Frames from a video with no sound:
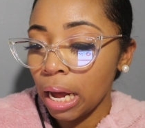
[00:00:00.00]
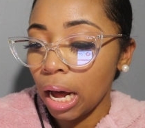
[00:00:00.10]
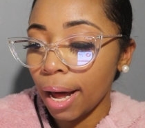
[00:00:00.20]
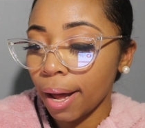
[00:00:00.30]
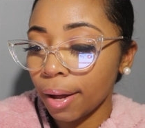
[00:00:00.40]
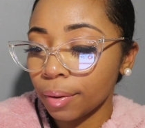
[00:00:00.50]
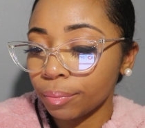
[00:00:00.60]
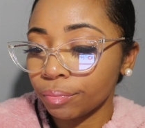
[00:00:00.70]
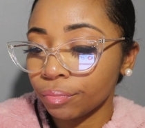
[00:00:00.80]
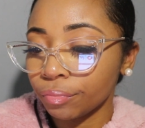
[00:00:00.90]

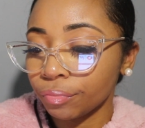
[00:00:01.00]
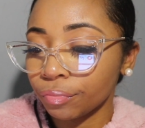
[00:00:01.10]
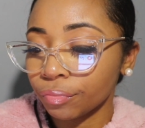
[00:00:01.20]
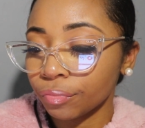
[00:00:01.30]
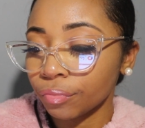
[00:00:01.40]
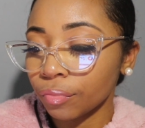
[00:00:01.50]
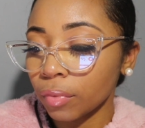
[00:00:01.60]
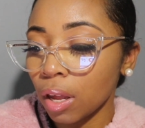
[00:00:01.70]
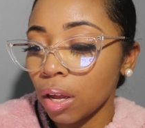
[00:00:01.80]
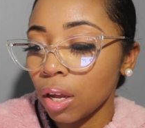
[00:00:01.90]

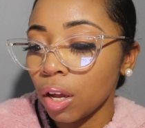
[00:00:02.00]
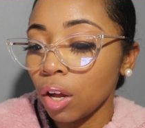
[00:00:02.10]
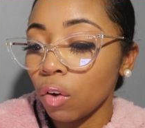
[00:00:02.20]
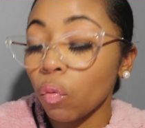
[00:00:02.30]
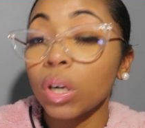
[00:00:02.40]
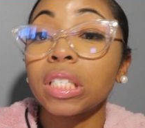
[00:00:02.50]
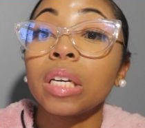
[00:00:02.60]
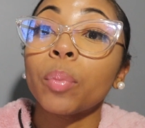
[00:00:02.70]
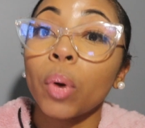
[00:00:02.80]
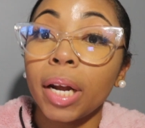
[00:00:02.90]

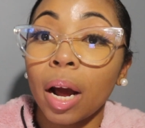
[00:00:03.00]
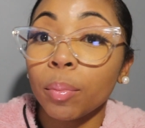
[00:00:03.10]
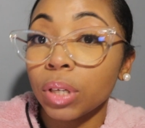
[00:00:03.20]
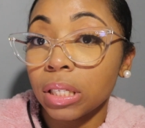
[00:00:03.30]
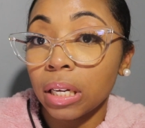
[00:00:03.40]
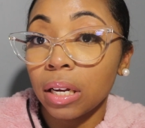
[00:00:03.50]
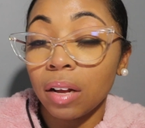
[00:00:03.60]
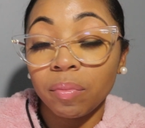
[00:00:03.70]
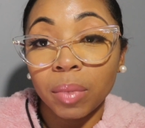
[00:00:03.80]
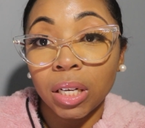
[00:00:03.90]
14.9%
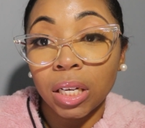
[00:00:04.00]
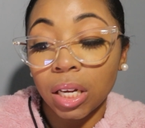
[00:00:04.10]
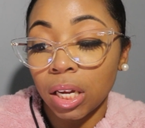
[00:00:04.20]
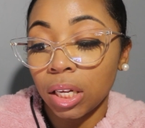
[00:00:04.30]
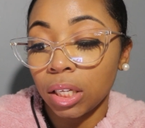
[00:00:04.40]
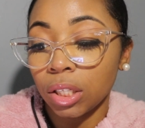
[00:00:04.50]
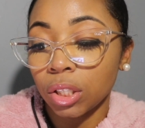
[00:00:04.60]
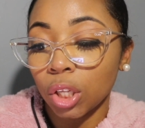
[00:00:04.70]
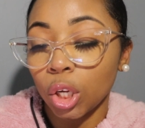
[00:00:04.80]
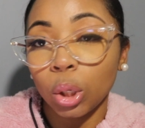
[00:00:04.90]
of me is
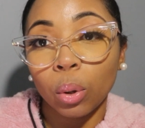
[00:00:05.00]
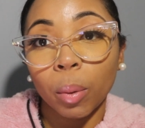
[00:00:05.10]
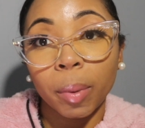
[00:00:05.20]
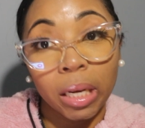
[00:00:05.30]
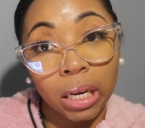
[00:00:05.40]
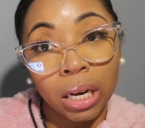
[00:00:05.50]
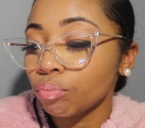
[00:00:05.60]
European,